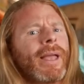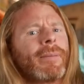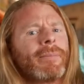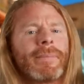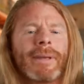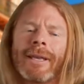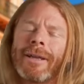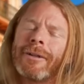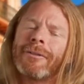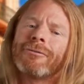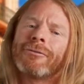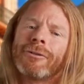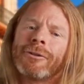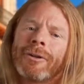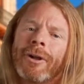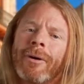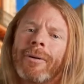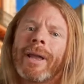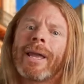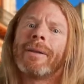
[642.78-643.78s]
because
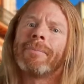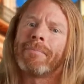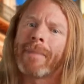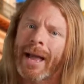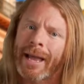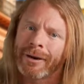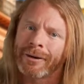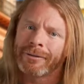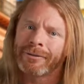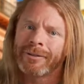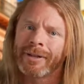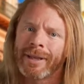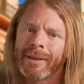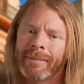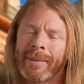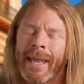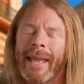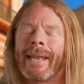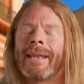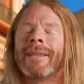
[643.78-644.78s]
Trudeau admires him
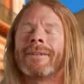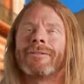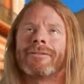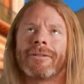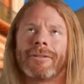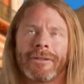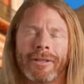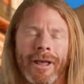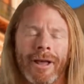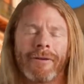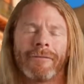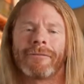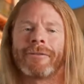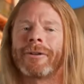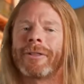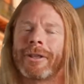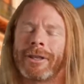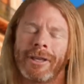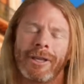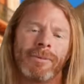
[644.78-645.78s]
and his love for
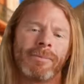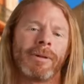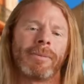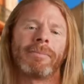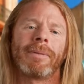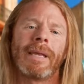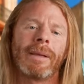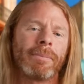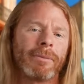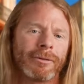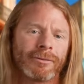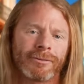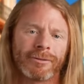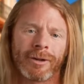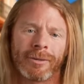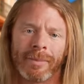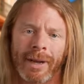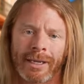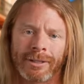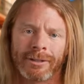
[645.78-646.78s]
the Cuban people
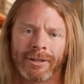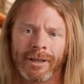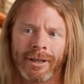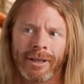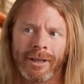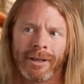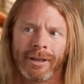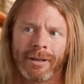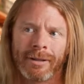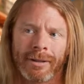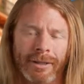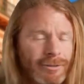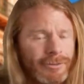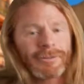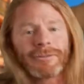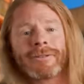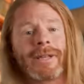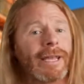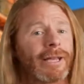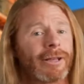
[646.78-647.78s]
so much, let's
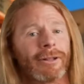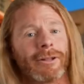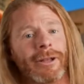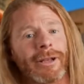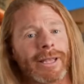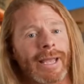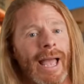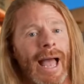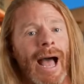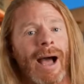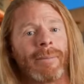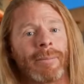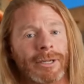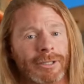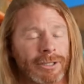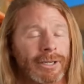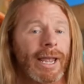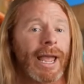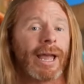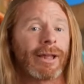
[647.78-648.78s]
just take a look at how
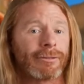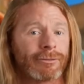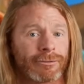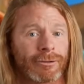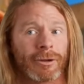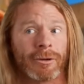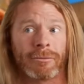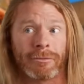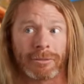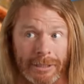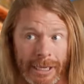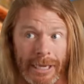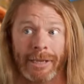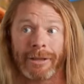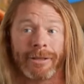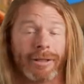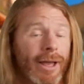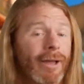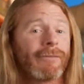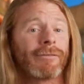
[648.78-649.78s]
much Castro did
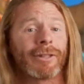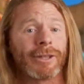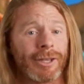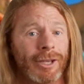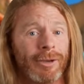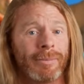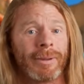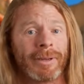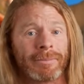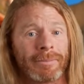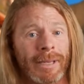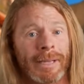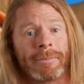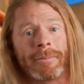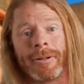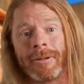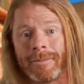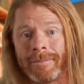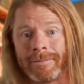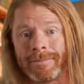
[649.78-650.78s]
love the Cuban
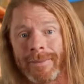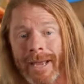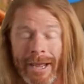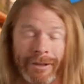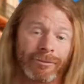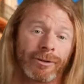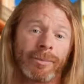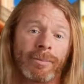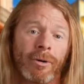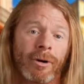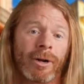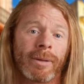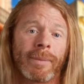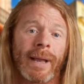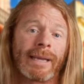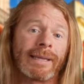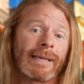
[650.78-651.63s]
people, as reported by